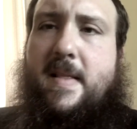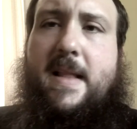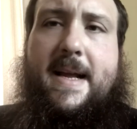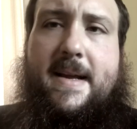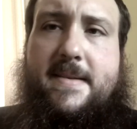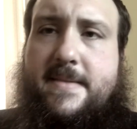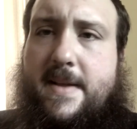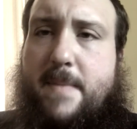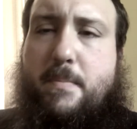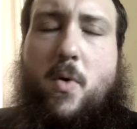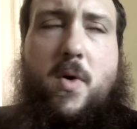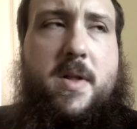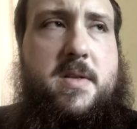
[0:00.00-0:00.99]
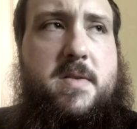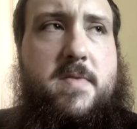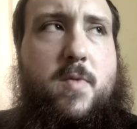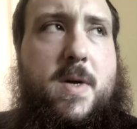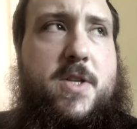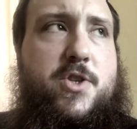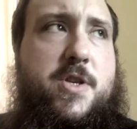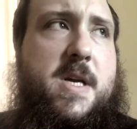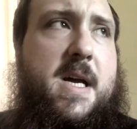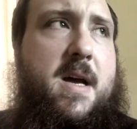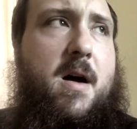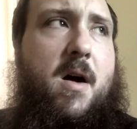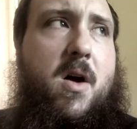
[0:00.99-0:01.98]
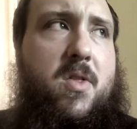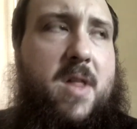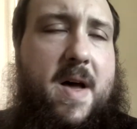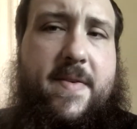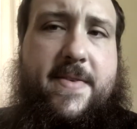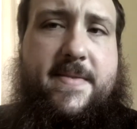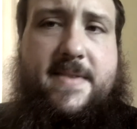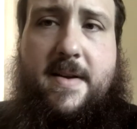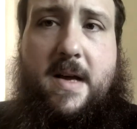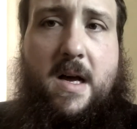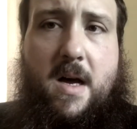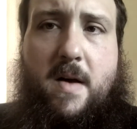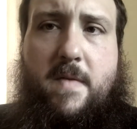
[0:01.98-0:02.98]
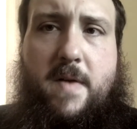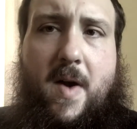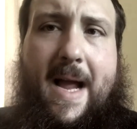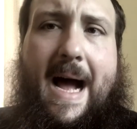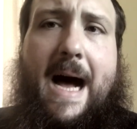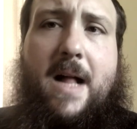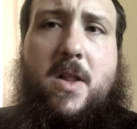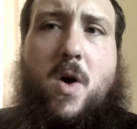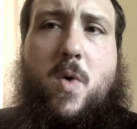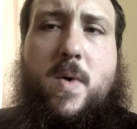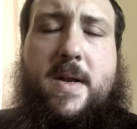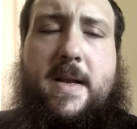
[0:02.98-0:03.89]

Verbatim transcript: like I said, points of which are left very hollow